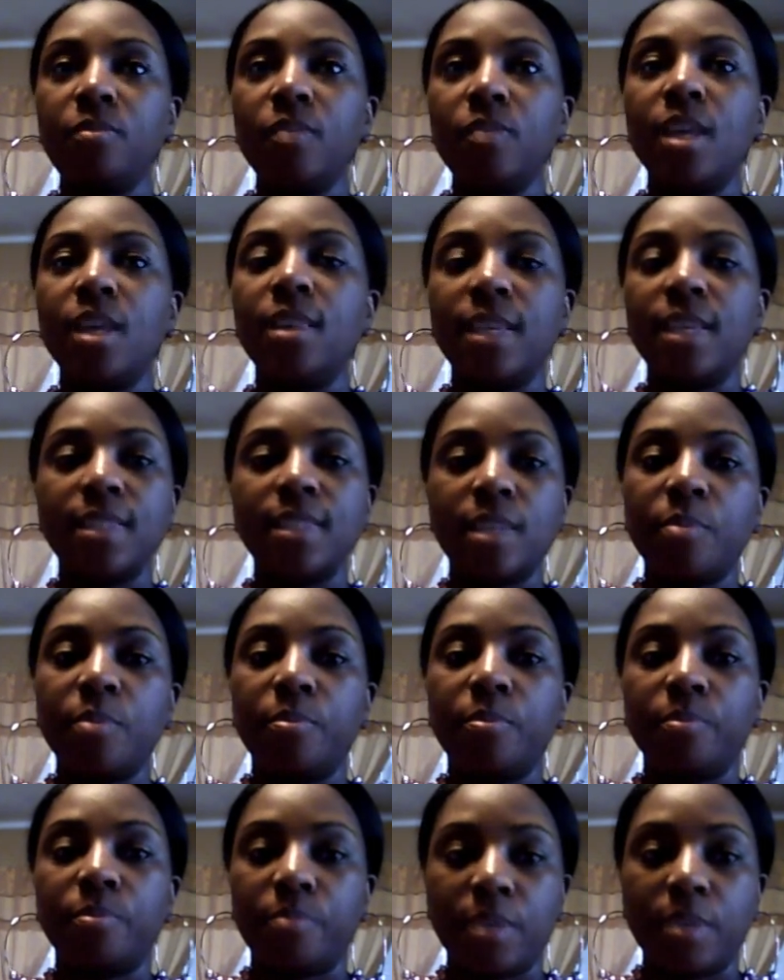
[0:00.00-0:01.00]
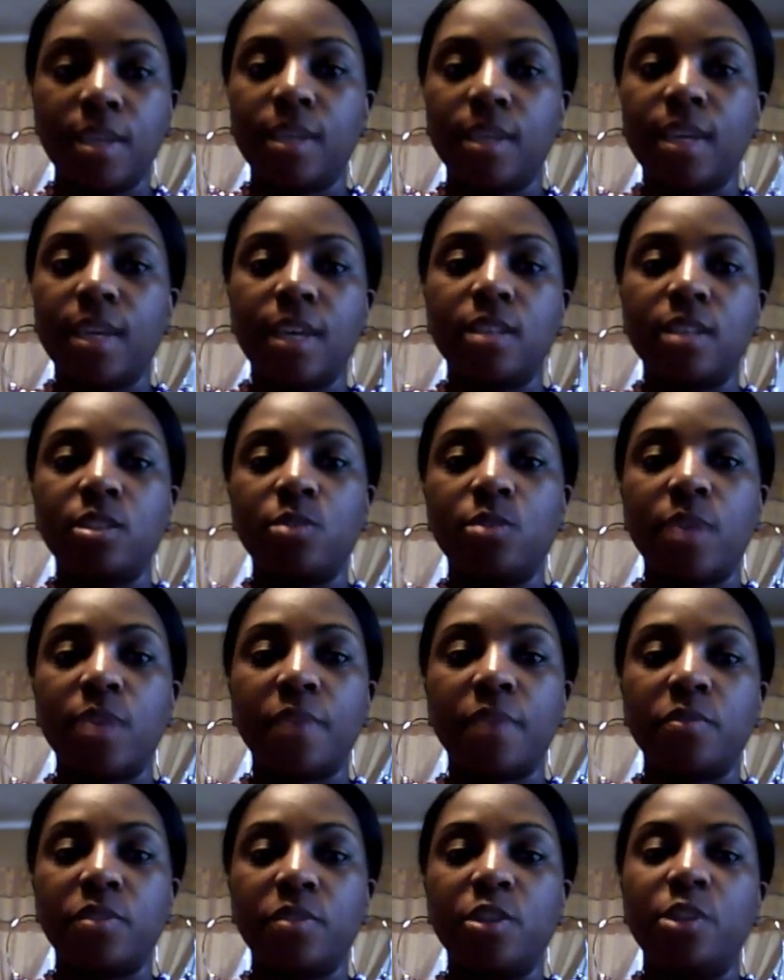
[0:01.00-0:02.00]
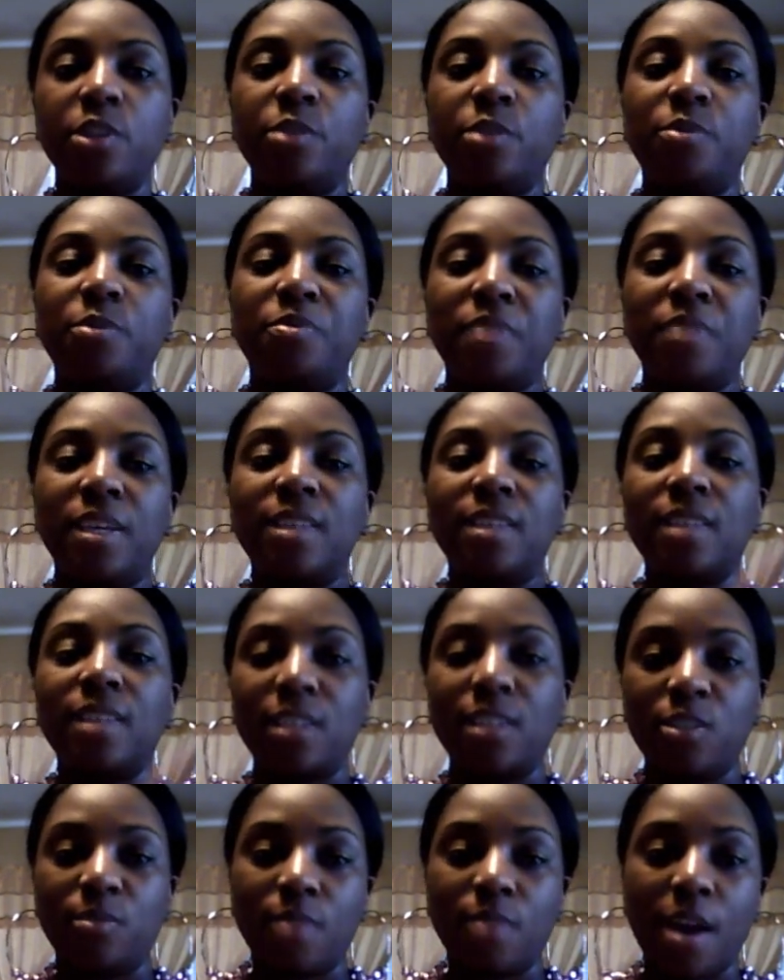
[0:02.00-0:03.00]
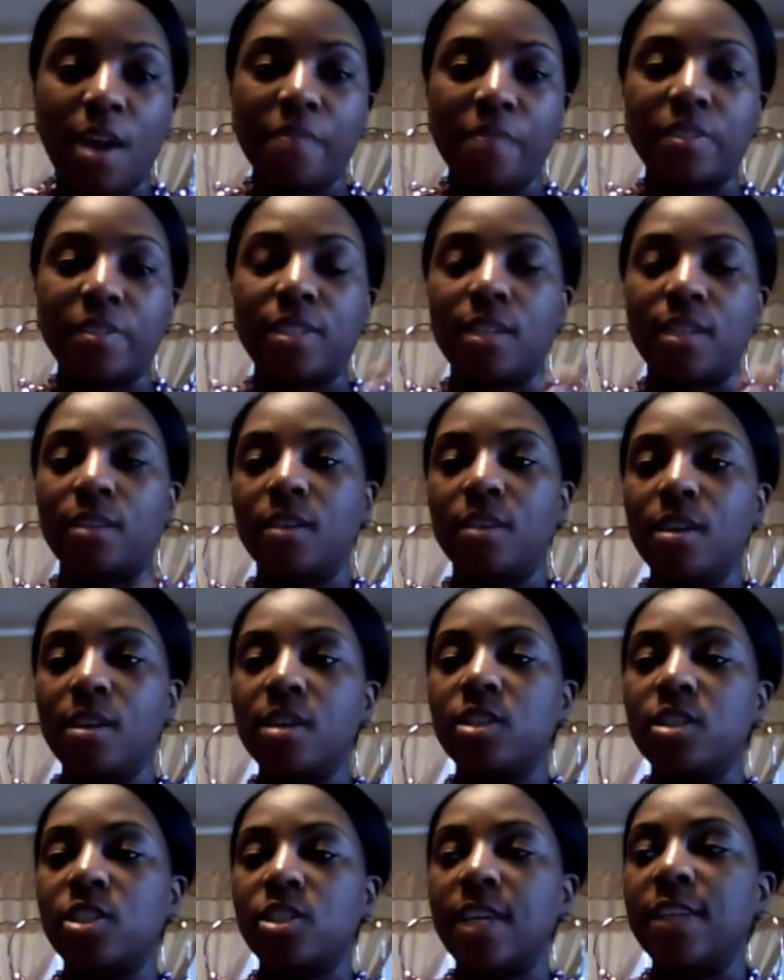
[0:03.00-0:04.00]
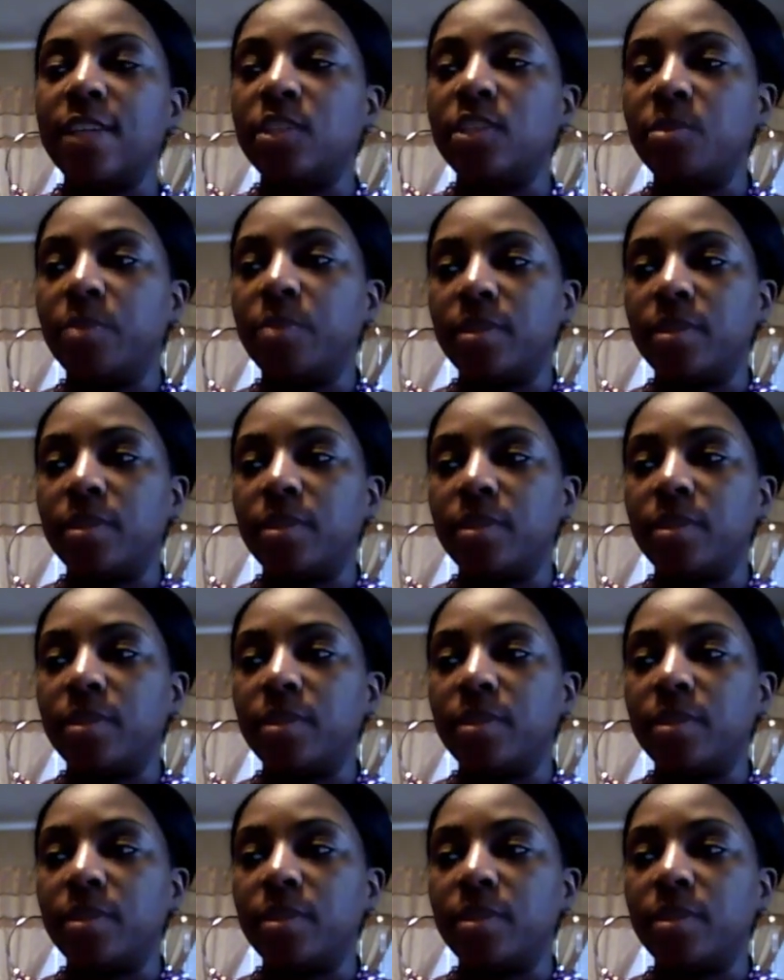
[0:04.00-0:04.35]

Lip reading: Unless they pee again soon after you feed, then obviously change them.